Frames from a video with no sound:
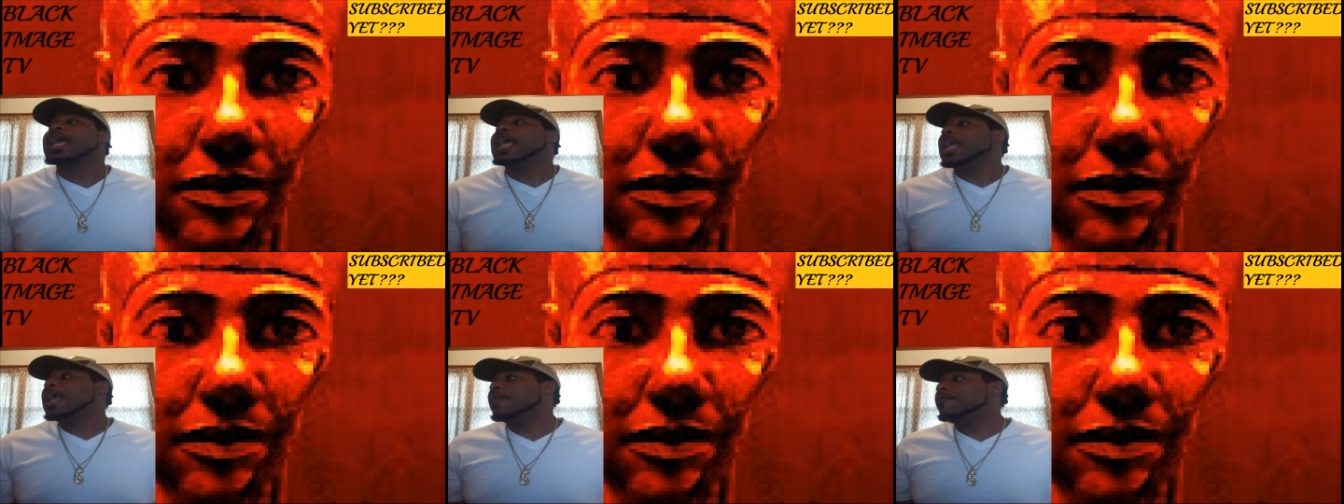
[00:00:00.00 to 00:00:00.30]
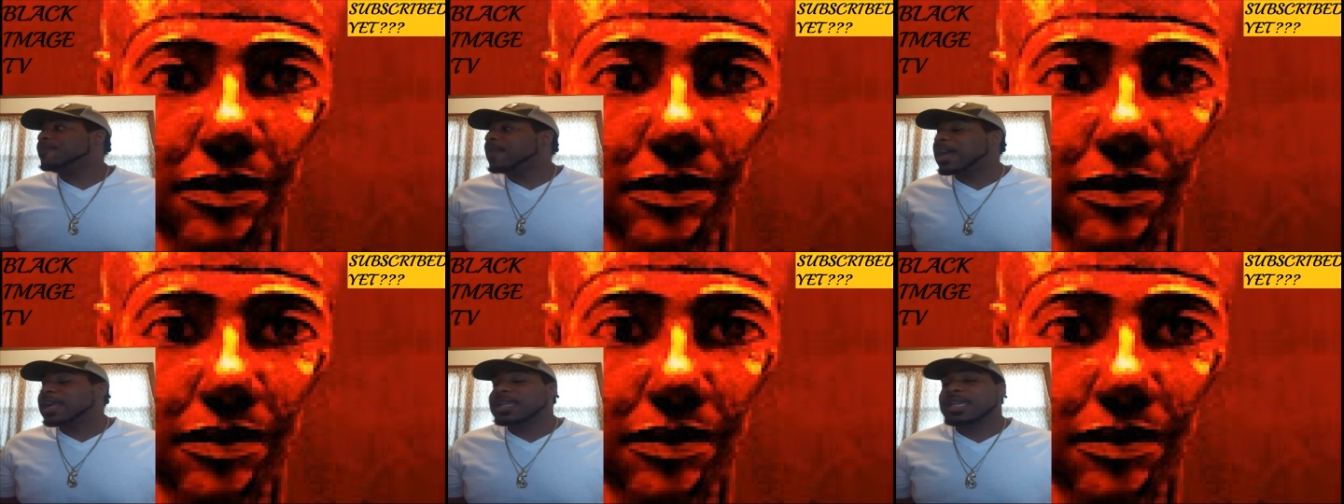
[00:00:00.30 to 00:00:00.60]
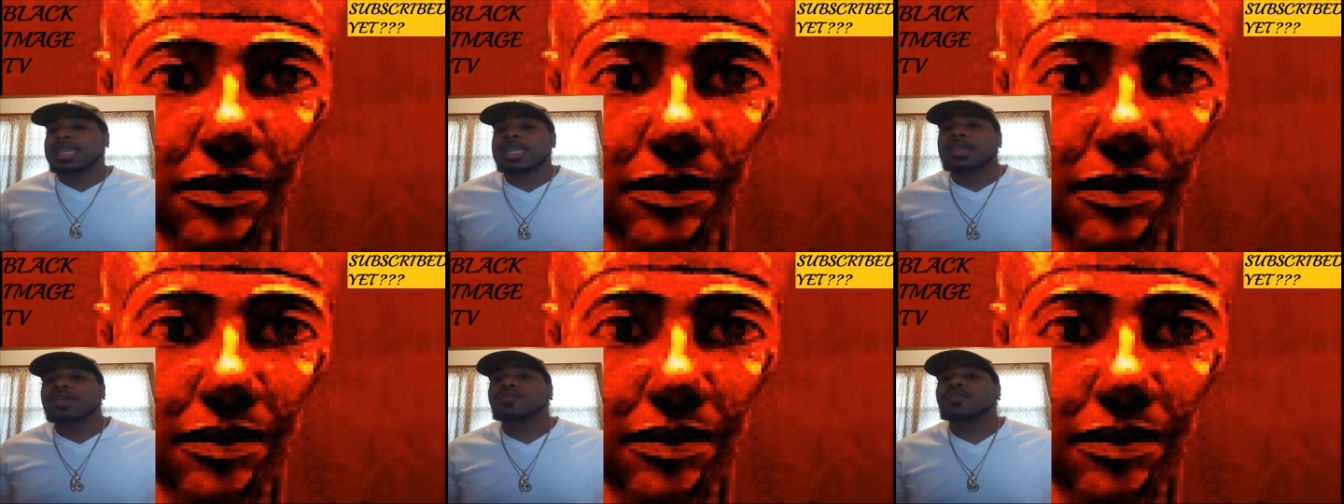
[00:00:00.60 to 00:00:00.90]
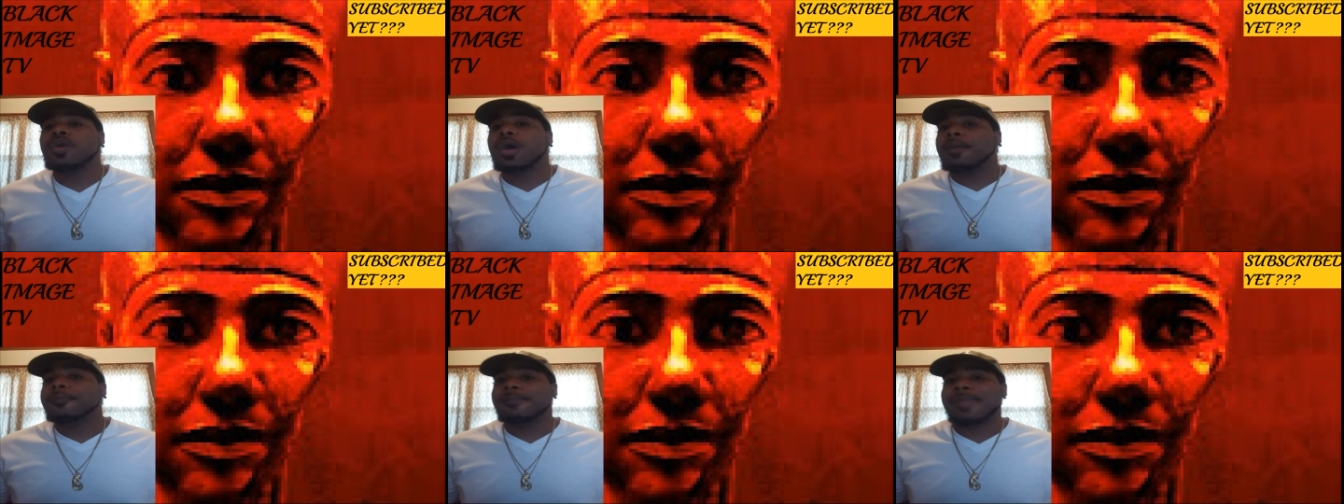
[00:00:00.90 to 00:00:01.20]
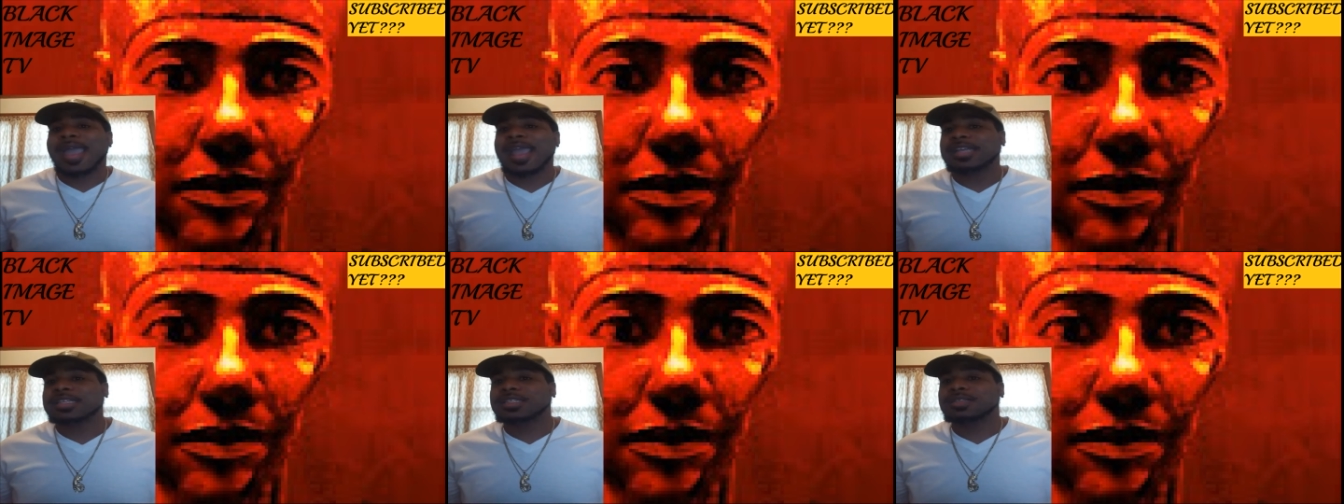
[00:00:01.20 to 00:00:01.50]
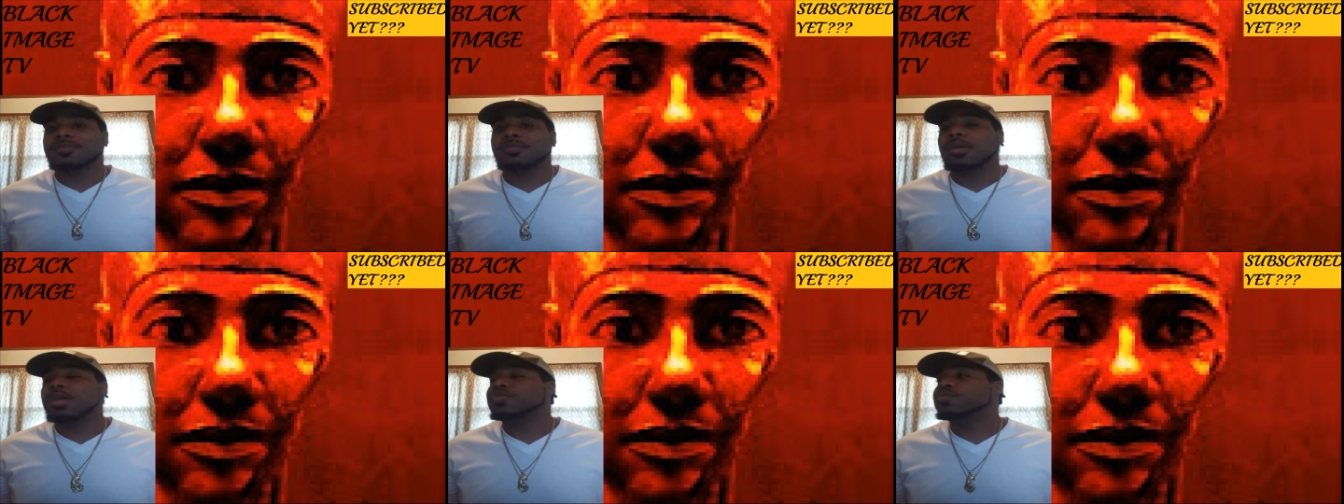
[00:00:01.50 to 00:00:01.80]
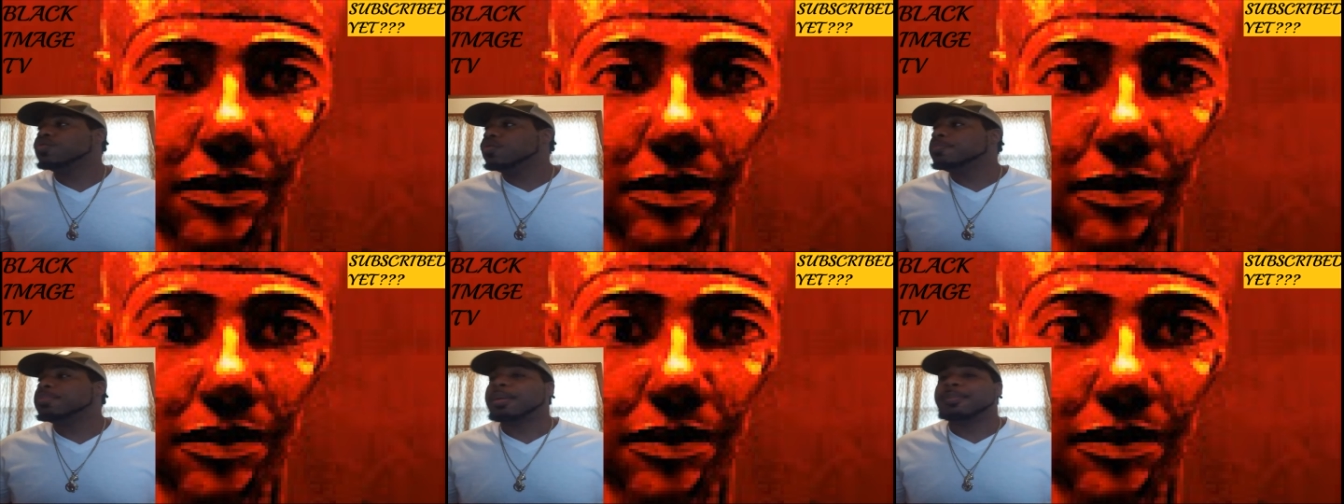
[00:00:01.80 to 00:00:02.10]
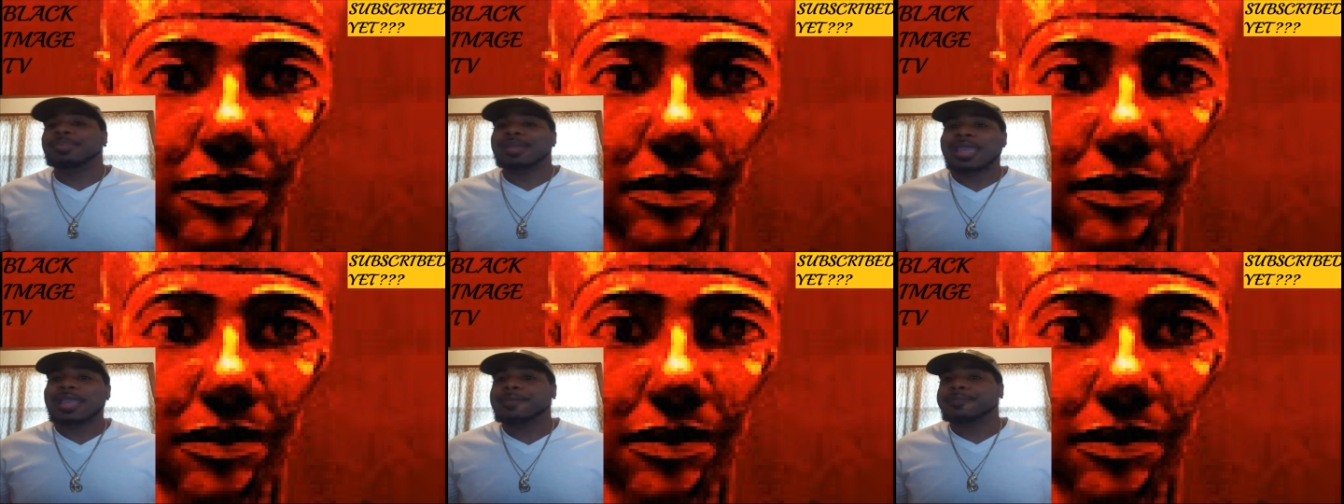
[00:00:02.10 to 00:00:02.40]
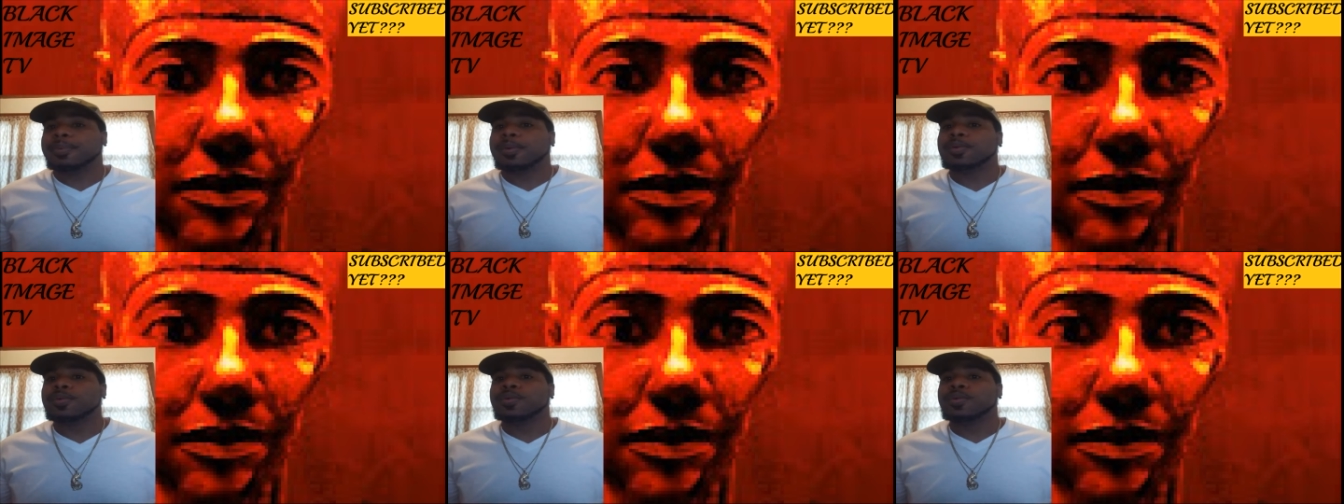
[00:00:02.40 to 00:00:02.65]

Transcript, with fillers: If I kill a group of people